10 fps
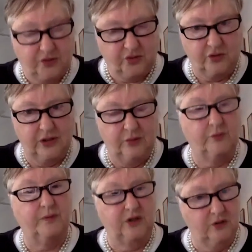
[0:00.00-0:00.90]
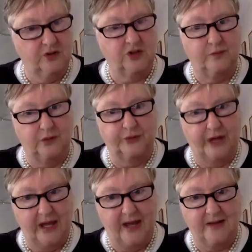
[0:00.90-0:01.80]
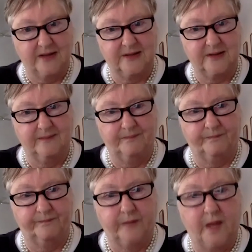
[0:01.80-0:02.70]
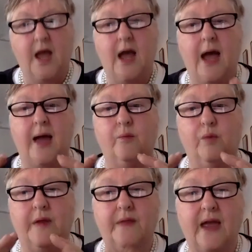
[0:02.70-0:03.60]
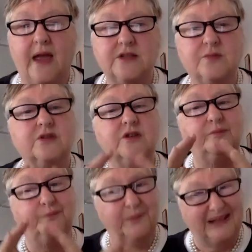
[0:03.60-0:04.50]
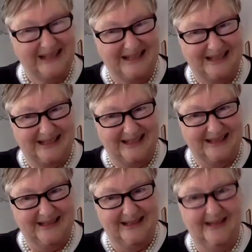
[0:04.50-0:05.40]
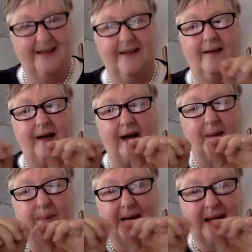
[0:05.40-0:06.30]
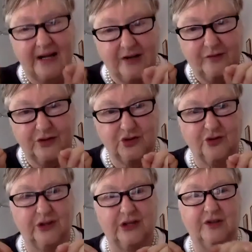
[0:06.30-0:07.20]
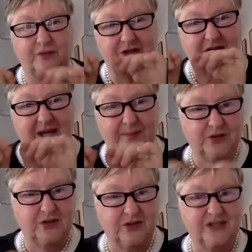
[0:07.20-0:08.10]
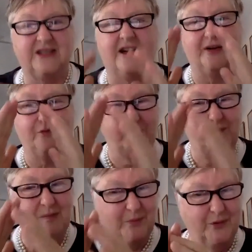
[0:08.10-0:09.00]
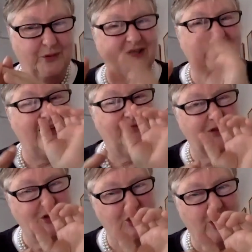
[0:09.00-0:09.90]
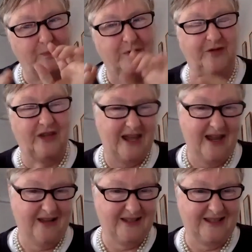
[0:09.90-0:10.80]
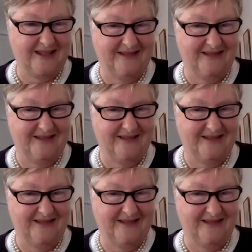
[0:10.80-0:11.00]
tree would be used to build the house. And when the house was completed, a part of the tree that was kept to the side would be put at the top of the house.